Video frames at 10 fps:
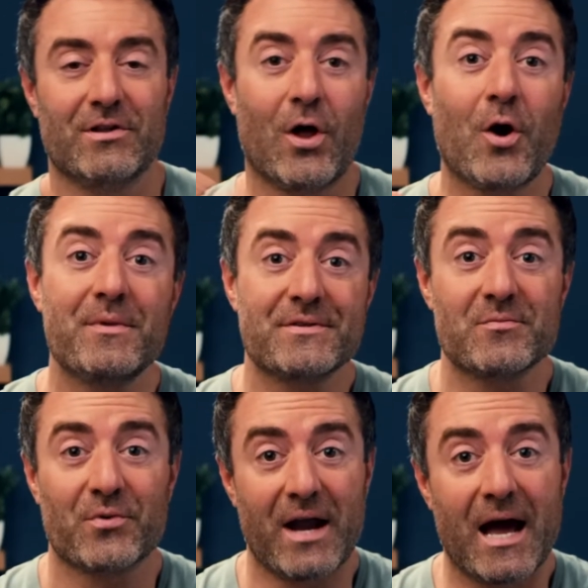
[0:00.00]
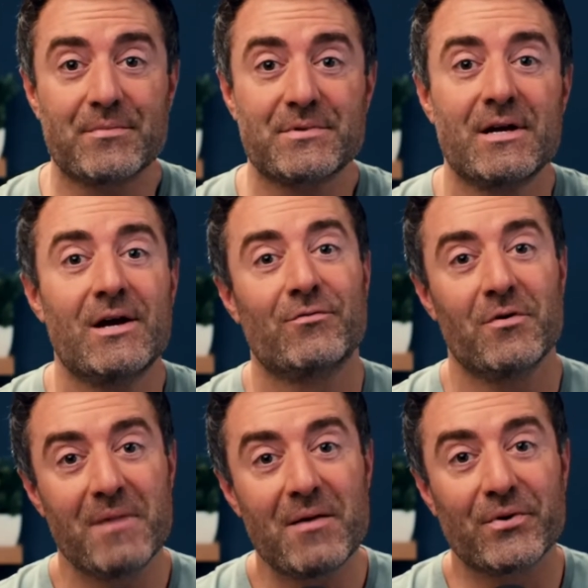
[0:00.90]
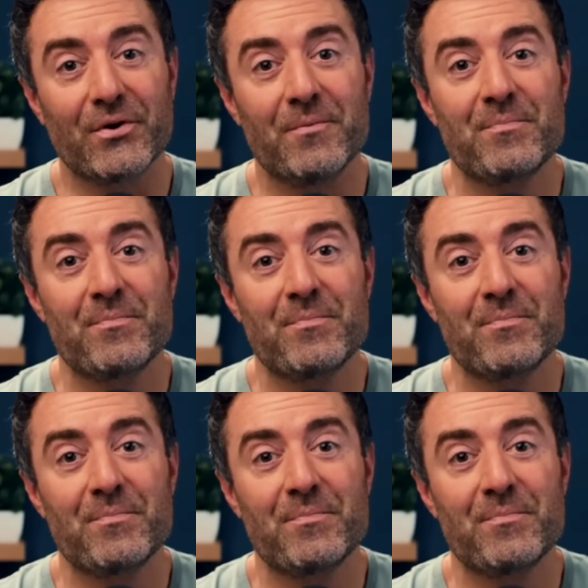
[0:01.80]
alarmism, perhaps. Remember